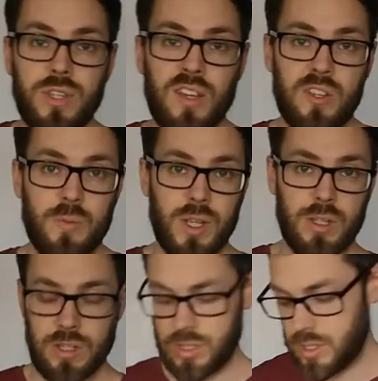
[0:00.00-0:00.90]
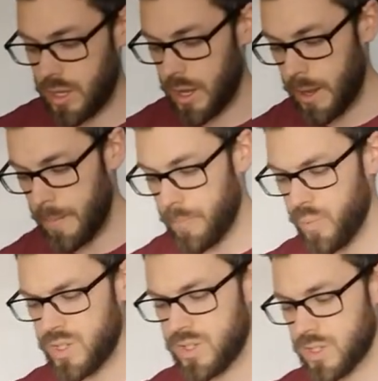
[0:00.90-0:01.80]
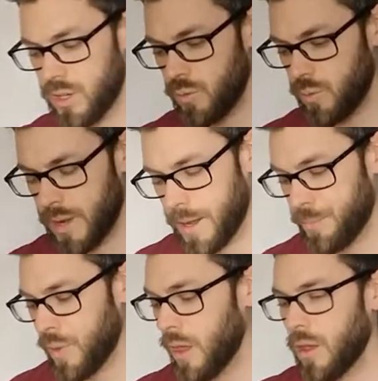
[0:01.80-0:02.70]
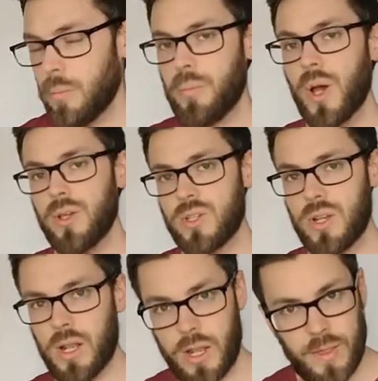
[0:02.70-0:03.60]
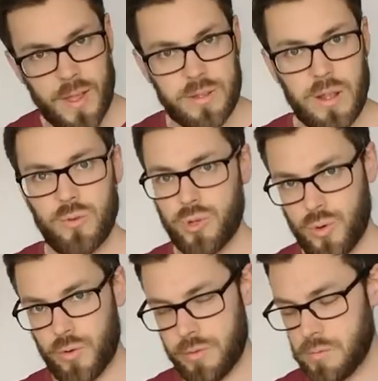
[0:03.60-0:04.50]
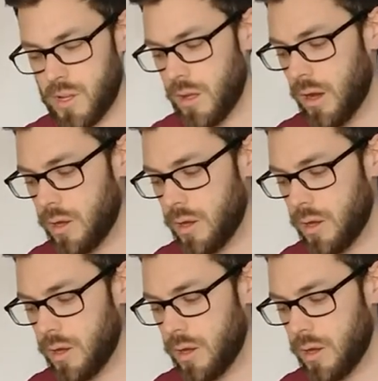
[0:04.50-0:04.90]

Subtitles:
centimeters, which is a little, personally, that's a little short for me.